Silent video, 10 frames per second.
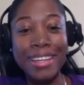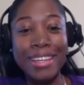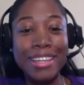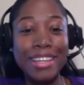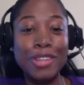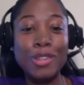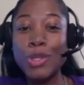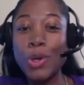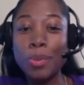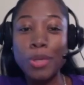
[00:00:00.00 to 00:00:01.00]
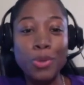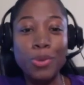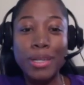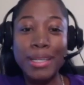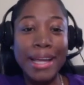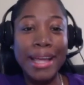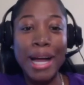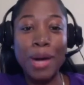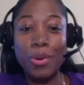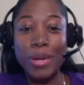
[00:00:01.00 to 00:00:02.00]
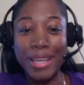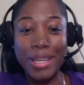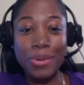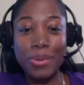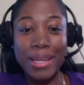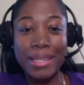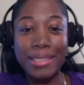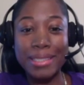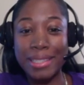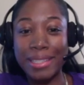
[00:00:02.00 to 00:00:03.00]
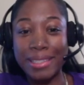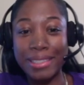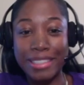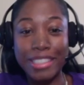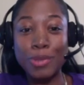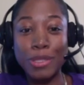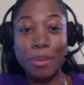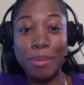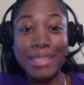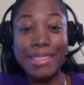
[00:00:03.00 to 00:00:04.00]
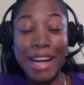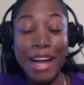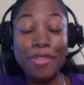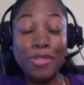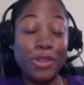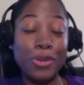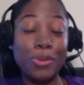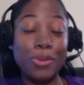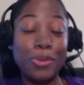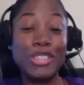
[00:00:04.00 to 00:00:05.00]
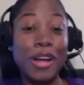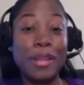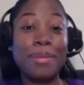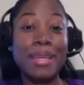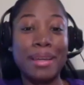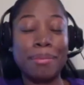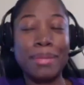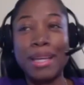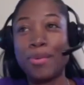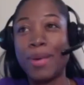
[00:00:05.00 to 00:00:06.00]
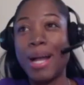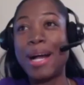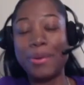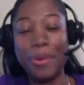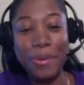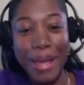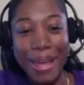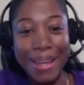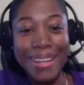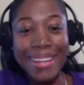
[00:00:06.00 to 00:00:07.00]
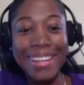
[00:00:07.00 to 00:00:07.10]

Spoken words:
And you told me you were a night owl anyways, and this was the best time for you, which shocked me. I'm like, wow, okay.